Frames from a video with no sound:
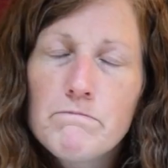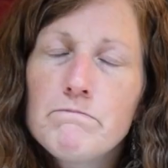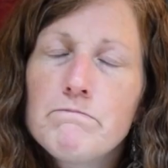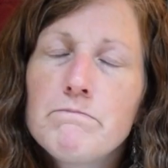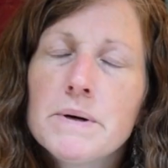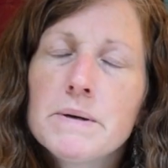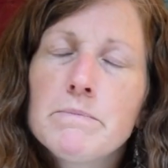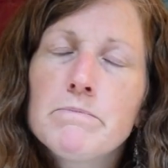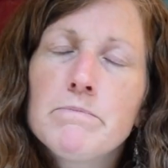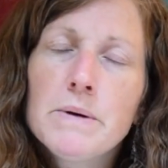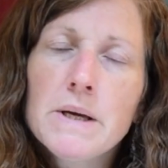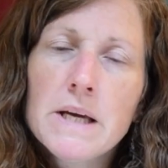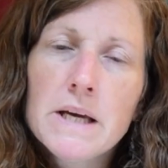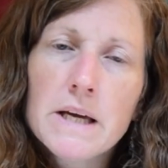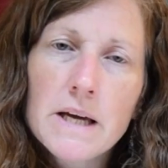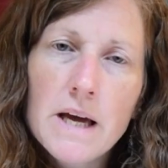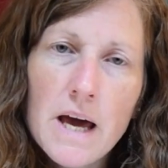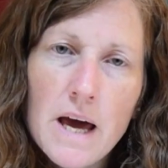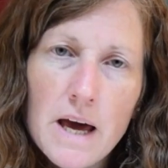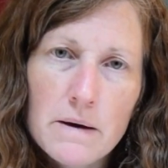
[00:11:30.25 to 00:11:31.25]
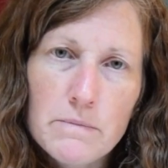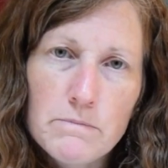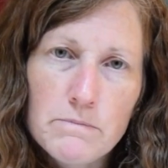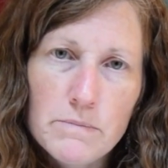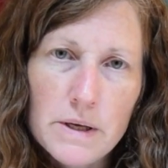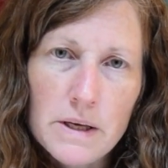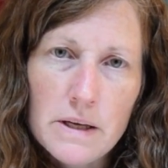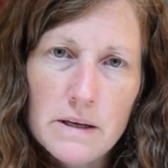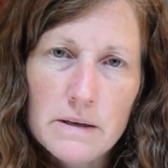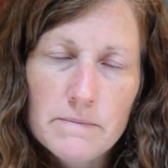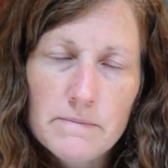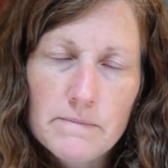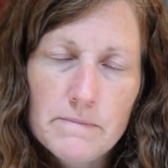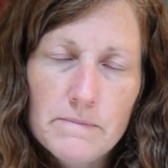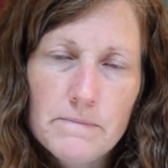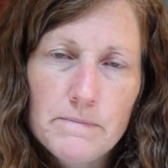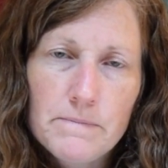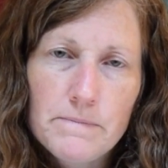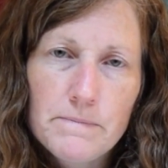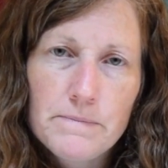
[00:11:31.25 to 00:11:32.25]
But being happy
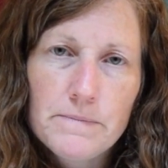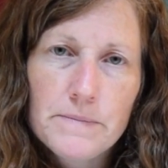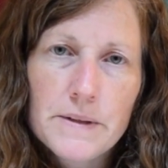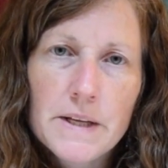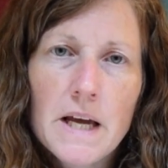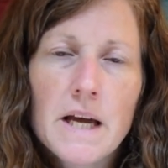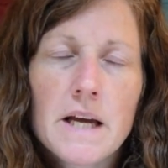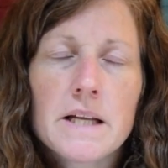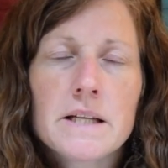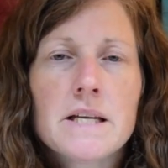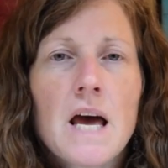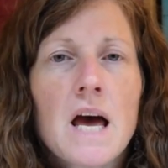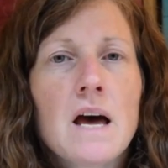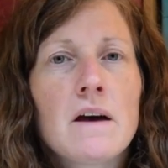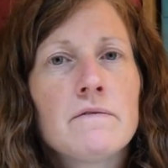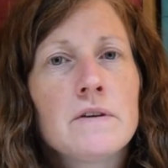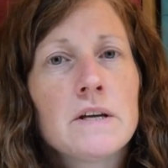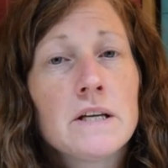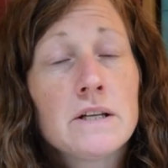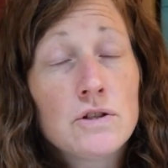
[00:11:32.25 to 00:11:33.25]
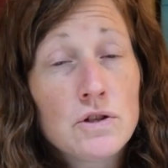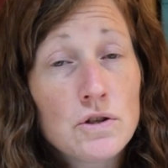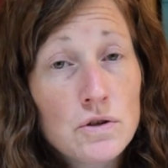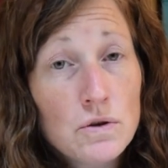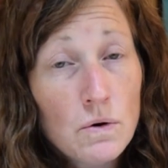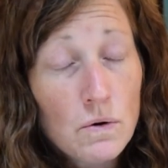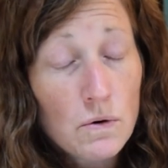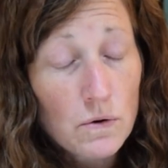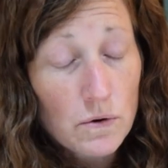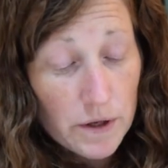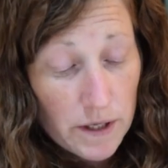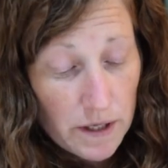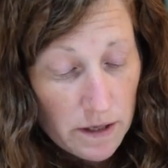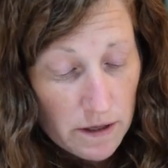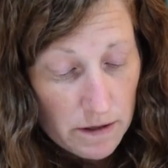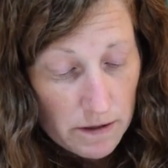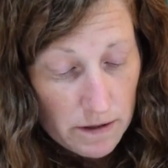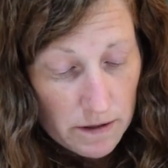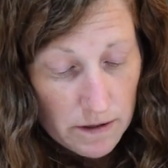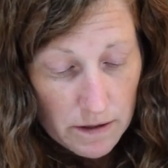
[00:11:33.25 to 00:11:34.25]
and having
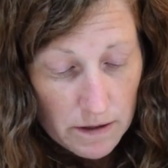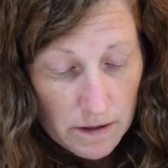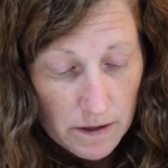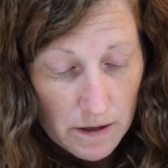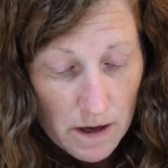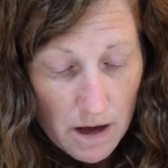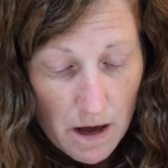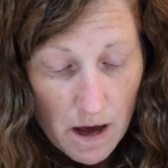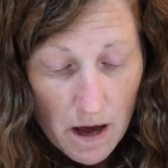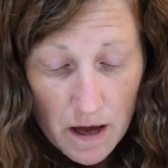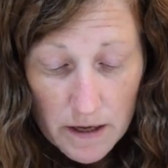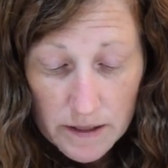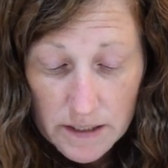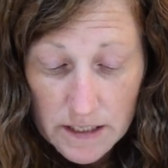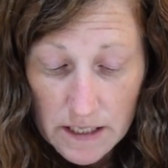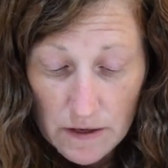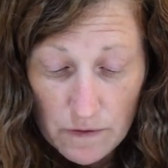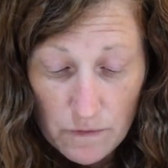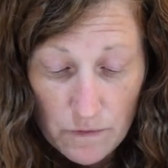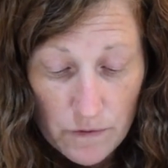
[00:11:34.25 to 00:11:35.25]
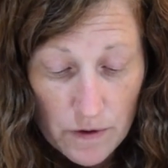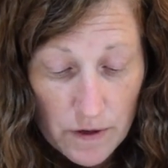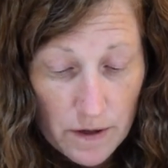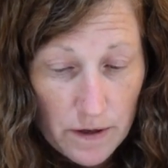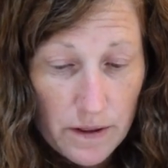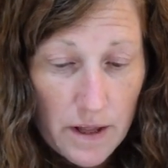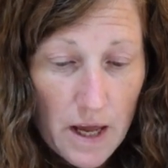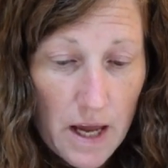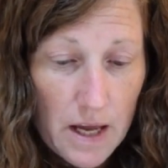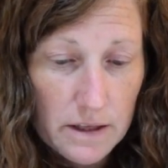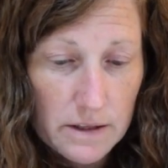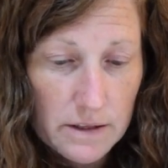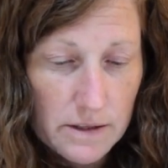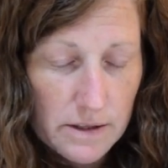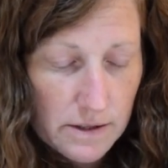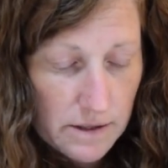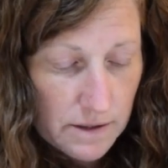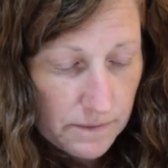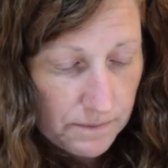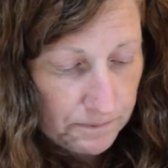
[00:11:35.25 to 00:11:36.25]
joy are different
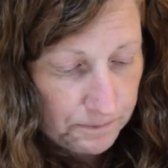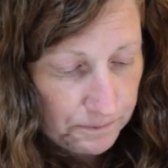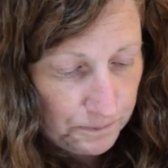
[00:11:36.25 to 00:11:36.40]
things.